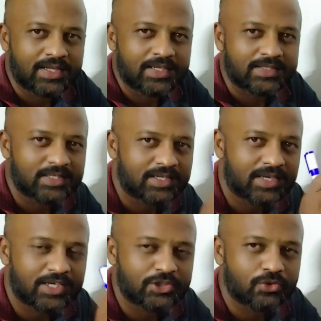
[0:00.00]
Is it
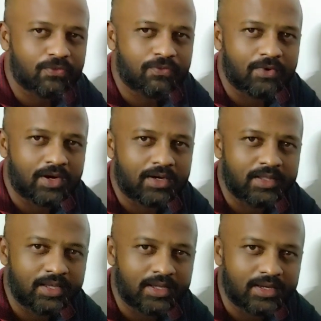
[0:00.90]
tries to flood
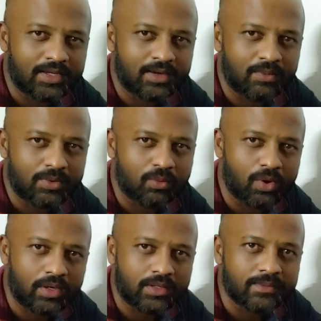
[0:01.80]
the area with
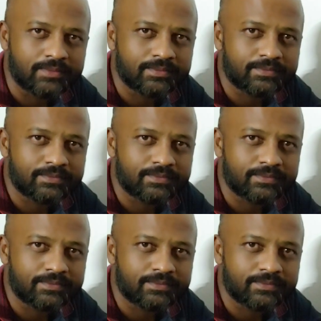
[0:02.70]
water.